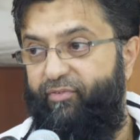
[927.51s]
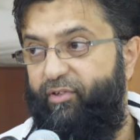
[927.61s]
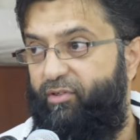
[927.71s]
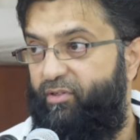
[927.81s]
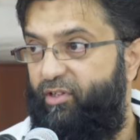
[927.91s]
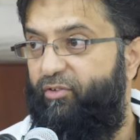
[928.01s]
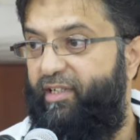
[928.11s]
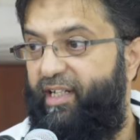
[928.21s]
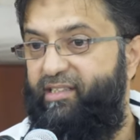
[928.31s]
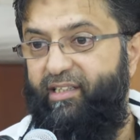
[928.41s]
if you're
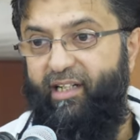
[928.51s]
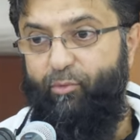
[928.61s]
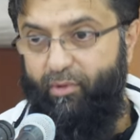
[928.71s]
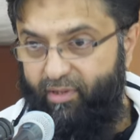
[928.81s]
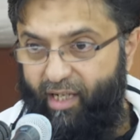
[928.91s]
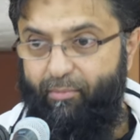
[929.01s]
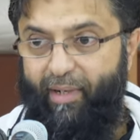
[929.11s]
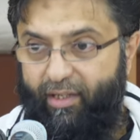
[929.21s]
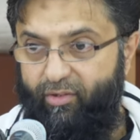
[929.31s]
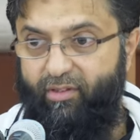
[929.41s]
urinating, it will come
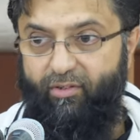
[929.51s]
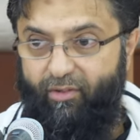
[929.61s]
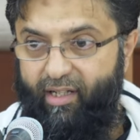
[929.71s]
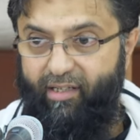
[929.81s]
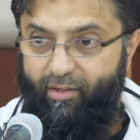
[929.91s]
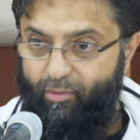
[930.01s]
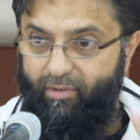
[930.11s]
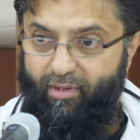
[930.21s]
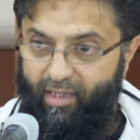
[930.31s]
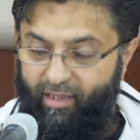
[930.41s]
back on you, right? It
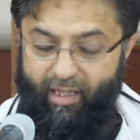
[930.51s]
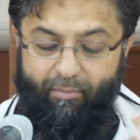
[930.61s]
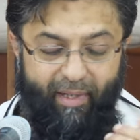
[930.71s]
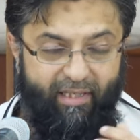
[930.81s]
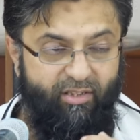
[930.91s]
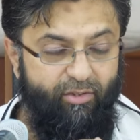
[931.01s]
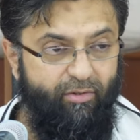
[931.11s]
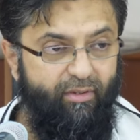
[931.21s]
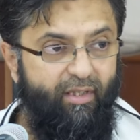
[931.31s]
will come back to you.